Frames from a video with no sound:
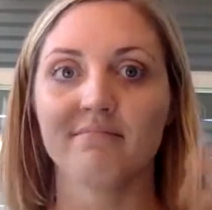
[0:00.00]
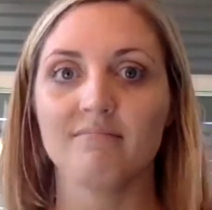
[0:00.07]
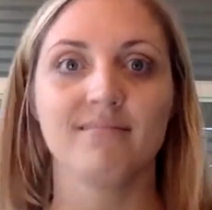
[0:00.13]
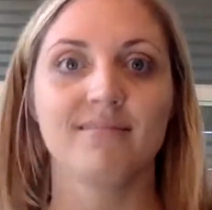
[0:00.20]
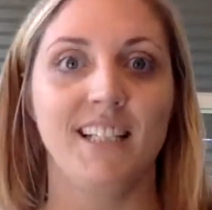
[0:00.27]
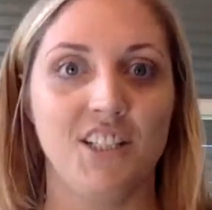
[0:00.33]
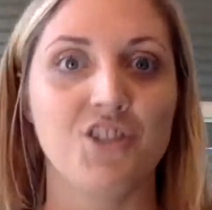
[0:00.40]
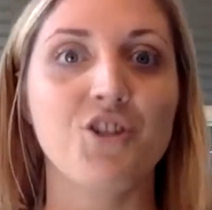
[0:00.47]

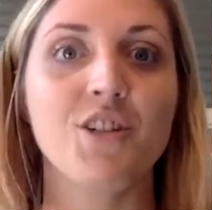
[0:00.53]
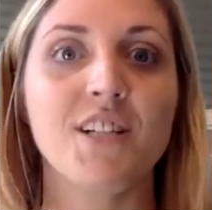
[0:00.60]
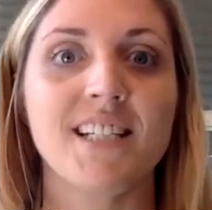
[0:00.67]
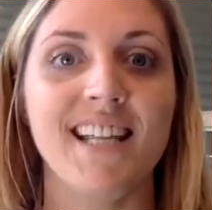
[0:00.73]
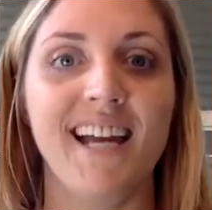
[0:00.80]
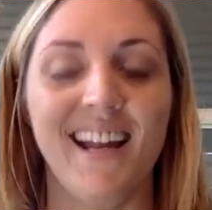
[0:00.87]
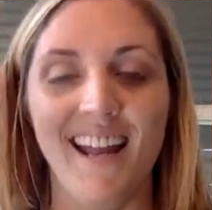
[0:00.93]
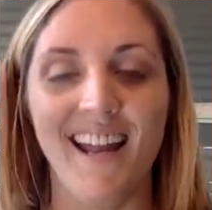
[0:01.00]
Let's do this
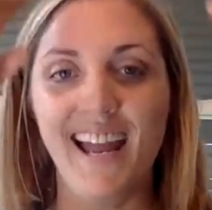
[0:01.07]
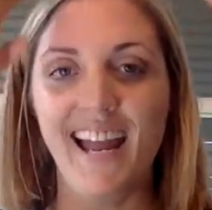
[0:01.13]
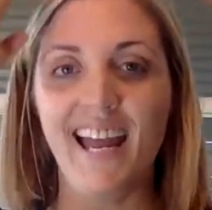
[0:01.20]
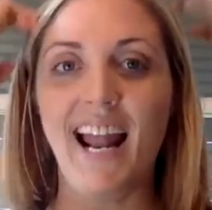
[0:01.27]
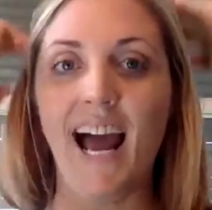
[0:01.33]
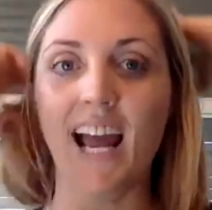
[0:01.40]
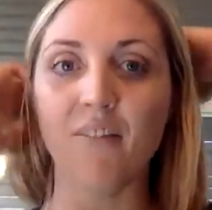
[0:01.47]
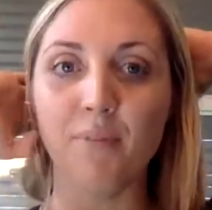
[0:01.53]
thing. And
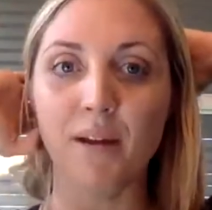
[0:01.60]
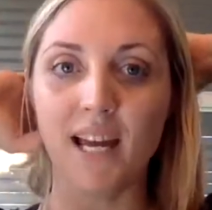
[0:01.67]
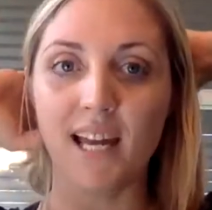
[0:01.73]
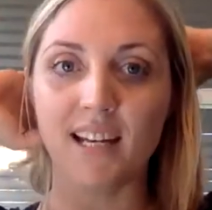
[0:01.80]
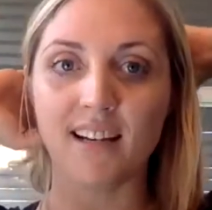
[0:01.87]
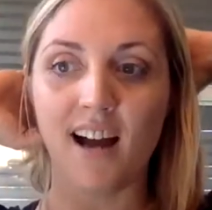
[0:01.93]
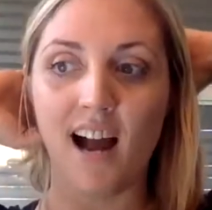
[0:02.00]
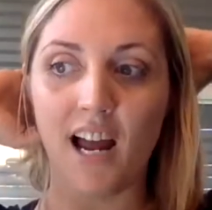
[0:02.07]
I've
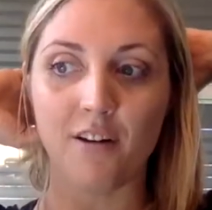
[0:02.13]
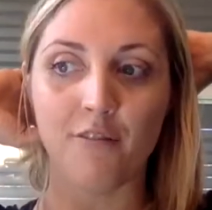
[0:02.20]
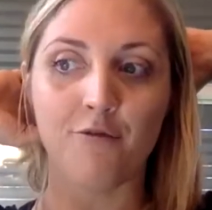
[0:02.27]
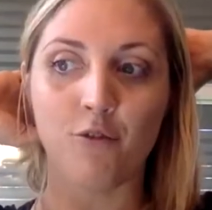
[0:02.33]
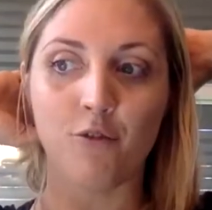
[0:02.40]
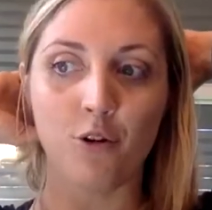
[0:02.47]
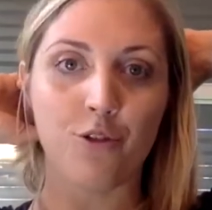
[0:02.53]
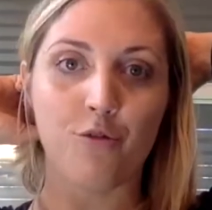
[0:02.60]
been kind of
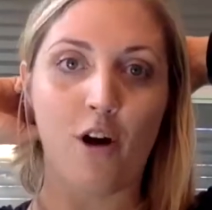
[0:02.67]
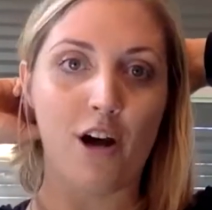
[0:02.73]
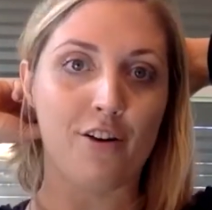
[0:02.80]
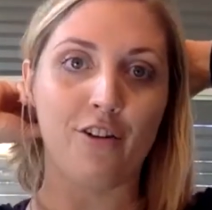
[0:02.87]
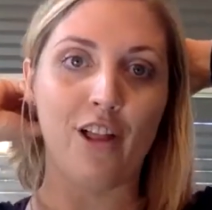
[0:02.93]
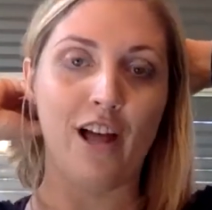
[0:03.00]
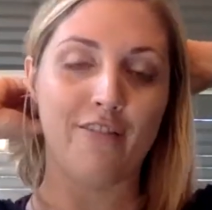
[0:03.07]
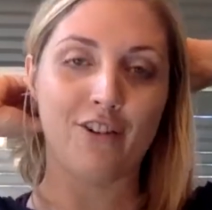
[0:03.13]
full
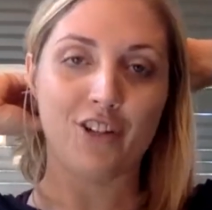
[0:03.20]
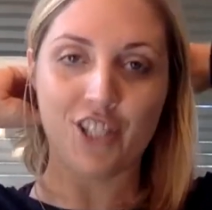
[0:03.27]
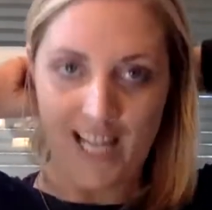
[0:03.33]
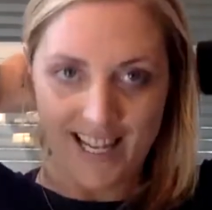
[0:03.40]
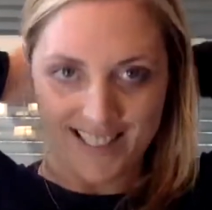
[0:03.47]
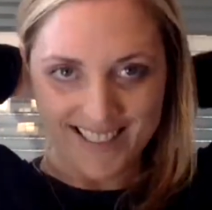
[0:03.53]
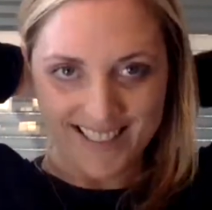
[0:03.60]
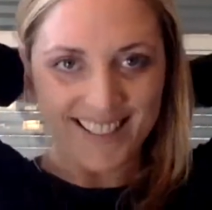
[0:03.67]
throttle ever
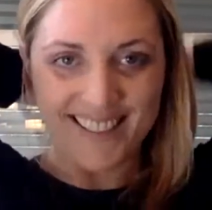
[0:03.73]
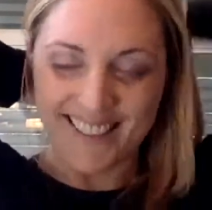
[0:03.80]
since.